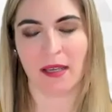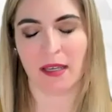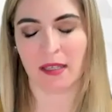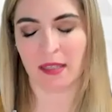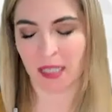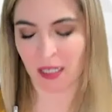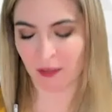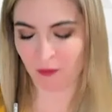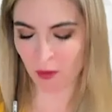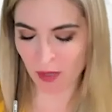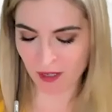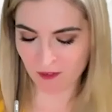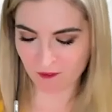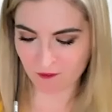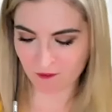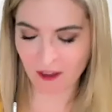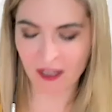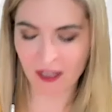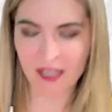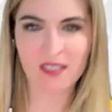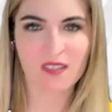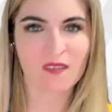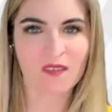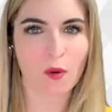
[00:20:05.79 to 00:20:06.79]
And then if you hit
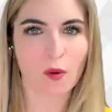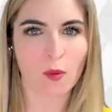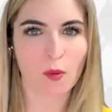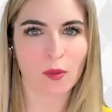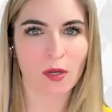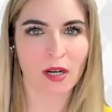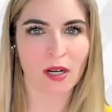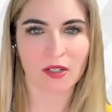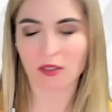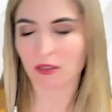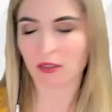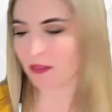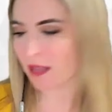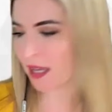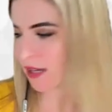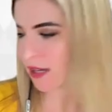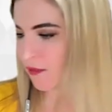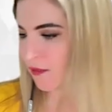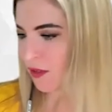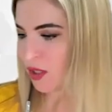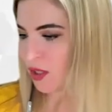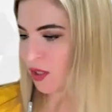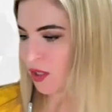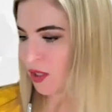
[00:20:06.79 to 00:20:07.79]
fast forward on your
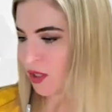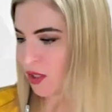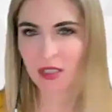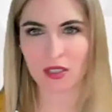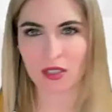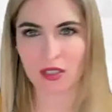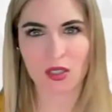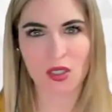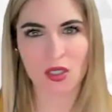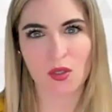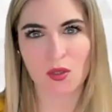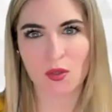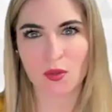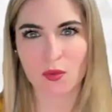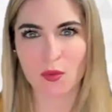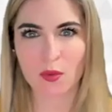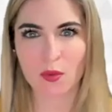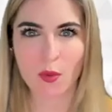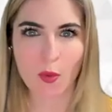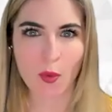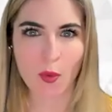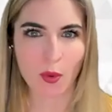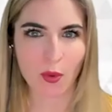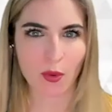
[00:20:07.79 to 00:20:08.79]
life and you went to
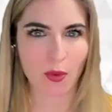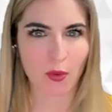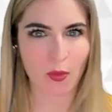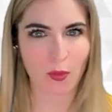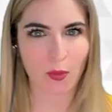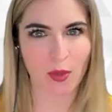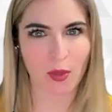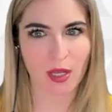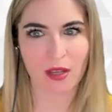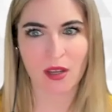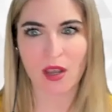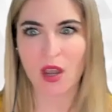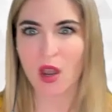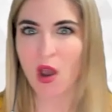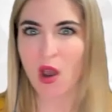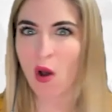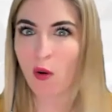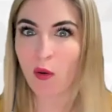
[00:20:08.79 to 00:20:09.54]
2 or 3